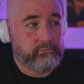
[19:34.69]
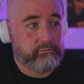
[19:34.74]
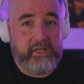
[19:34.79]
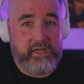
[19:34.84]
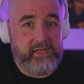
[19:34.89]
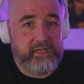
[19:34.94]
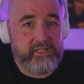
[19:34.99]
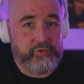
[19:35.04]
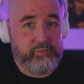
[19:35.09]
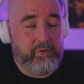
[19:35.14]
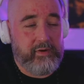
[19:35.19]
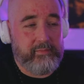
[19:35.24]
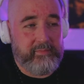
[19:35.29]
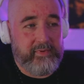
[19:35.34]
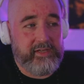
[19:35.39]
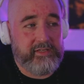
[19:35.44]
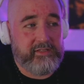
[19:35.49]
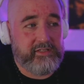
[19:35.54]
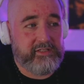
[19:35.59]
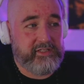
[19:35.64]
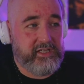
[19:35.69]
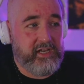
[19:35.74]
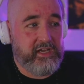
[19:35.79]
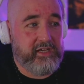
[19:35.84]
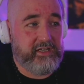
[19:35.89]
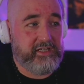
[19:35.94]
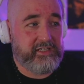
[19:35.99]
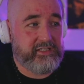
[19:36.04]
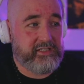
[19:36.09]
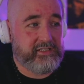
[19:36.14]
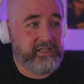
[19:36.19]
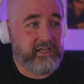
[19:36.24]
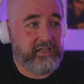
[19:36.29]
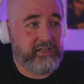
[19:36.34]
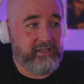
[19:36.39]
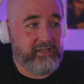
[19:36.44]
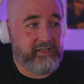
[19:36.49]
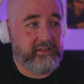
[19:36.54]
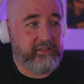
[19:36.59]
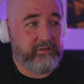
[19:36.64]
Yeah, that's what I mean. Yeah, that's
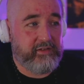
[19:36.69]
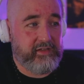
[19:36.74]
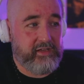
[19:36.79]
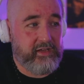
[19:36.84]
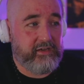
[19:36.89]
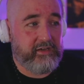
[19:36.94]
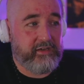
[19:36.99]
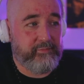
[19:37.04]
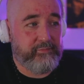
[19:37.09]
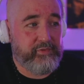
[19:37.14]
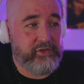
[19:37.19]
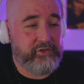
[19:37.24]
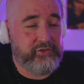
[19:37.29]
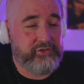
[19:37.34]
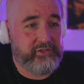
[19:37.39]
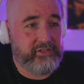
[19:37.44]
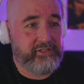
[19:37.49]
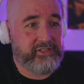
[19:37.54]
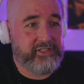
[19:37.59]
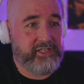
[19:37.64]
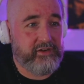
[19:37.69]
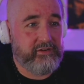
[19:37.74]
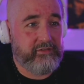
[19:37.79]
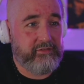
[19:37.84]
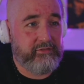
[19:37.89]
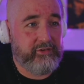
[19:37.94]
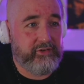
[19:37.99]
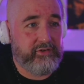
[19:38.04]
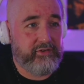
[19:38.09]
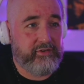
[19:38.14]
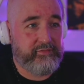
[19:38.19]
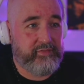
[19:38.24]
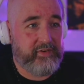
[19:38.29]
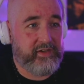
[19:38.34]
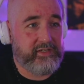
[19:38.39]
exactly it. yeah, the confusion and terror in her